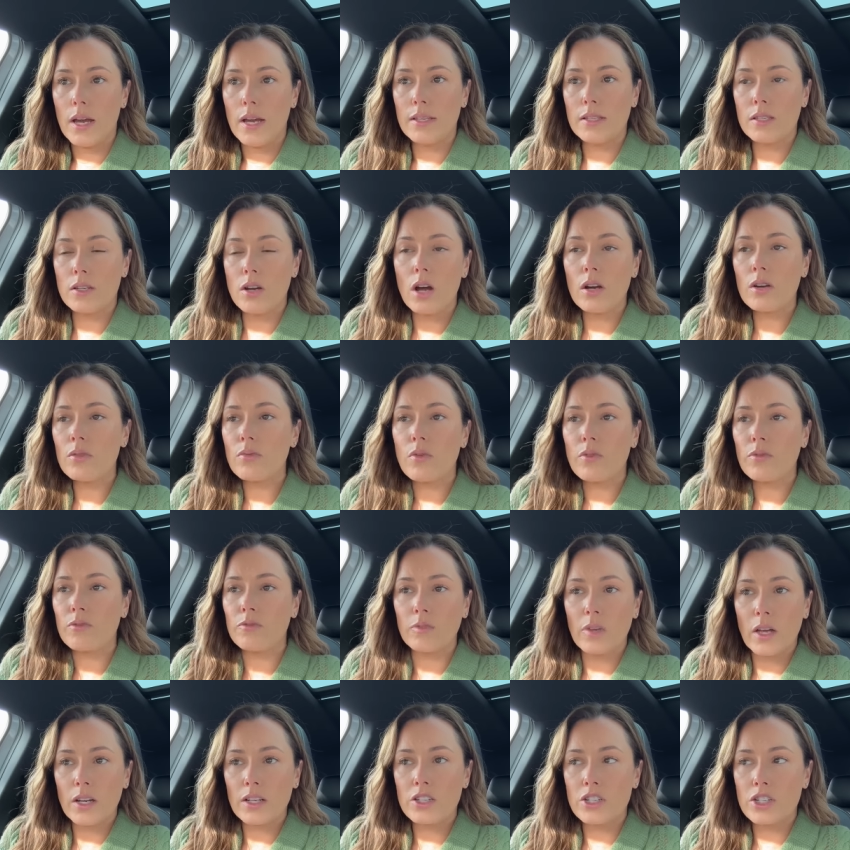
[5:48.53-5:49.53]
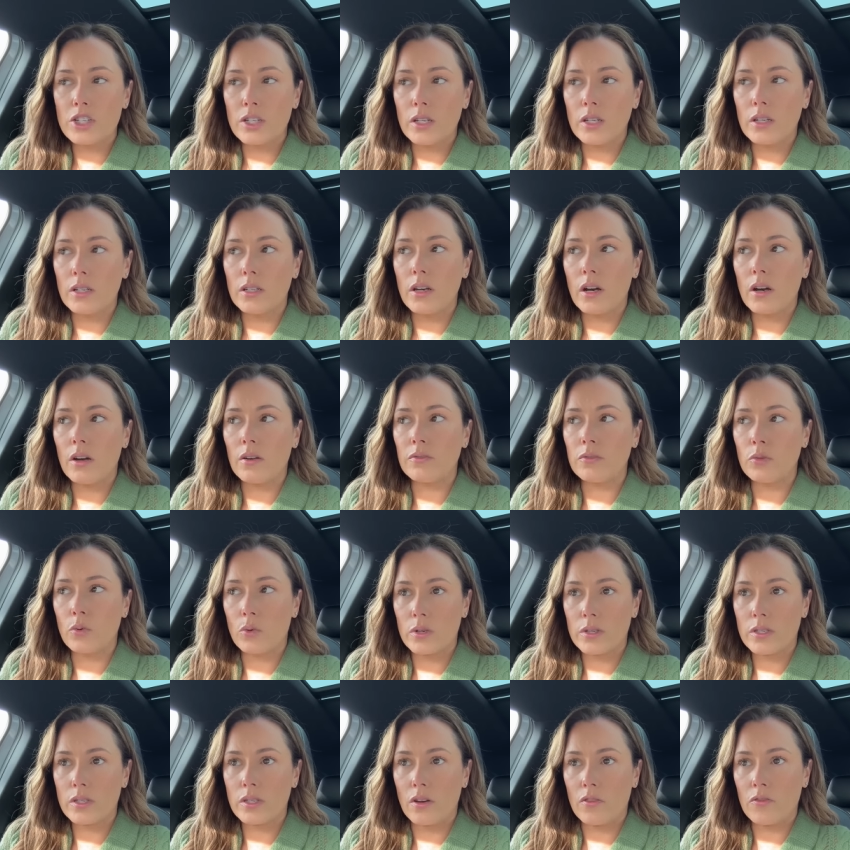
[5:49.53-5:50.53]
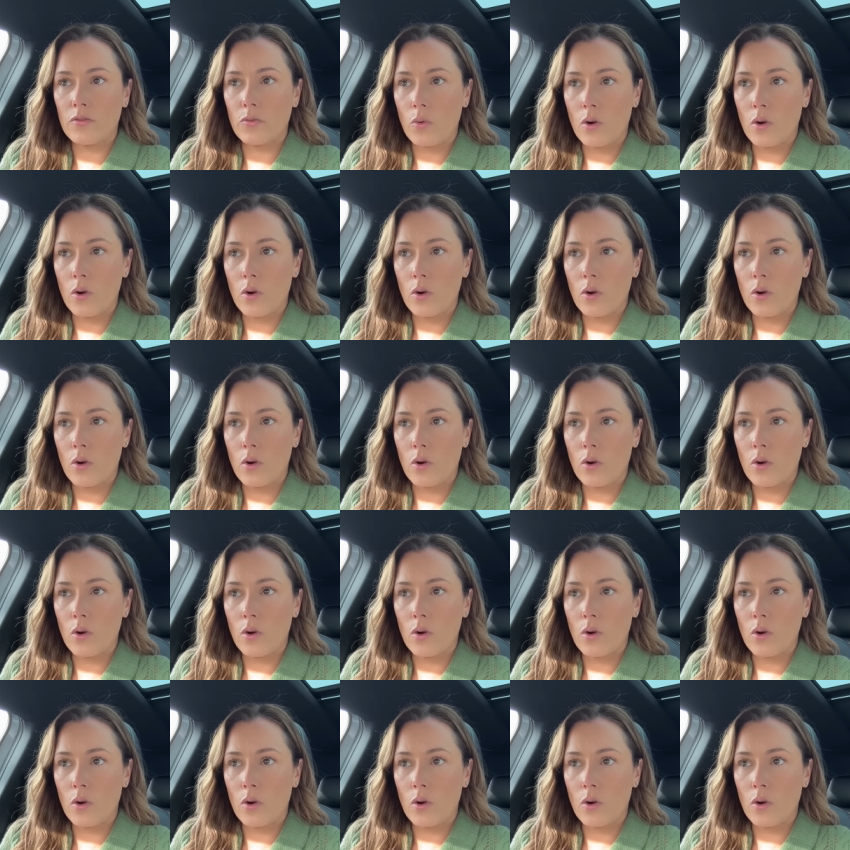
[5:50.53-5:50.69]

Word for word: is not a reflection of your self